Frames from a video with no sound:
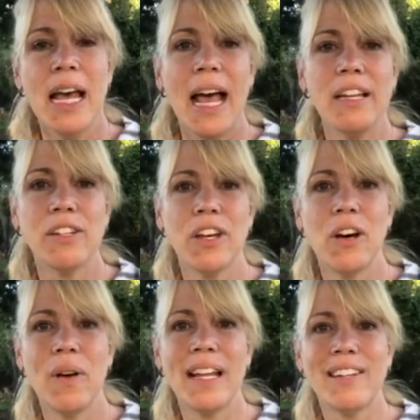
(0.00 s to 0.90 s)
And
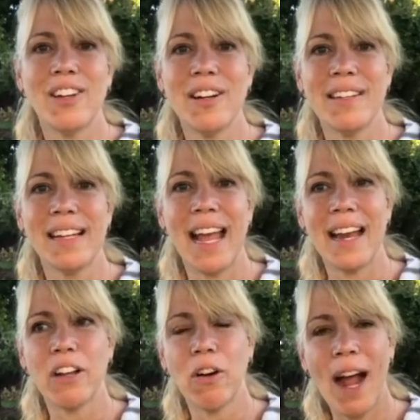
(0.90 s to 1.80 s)
so it starts to
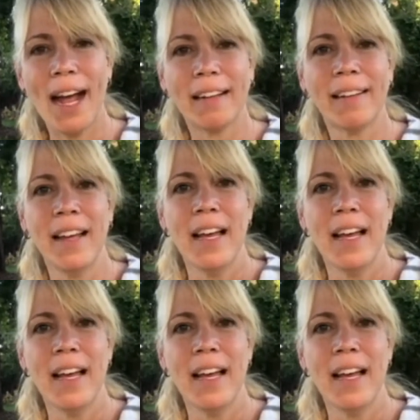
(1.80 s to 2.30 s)
get cracks.